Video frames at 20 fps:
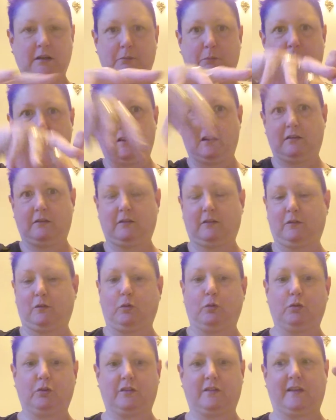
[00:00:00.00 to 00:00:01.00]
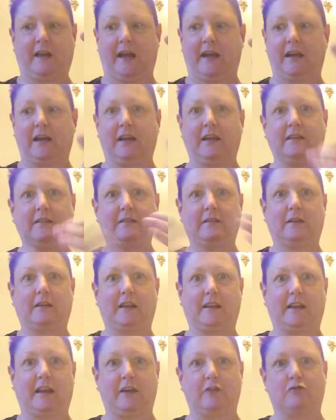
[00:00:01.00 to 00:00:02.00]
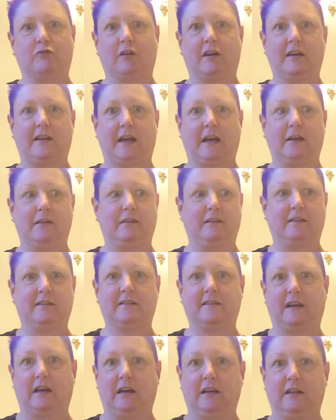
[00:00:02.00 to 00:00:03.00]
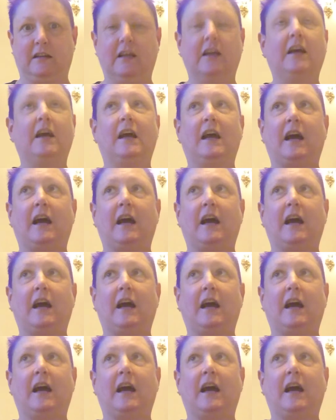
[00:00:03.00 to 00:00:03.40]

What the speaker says: with the stalks dangling so that they dried out in the sun.